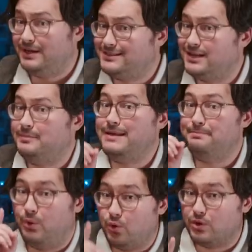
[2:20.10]
but some
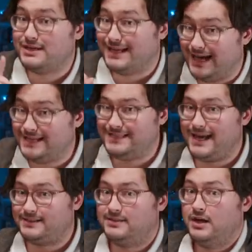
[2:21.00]
important
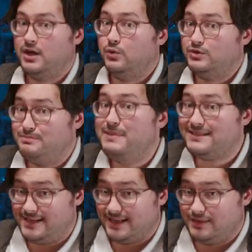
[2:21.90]
context was
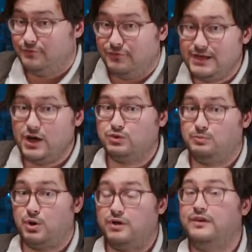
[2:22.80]
missing. The video was
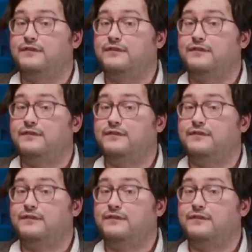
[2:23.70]
part of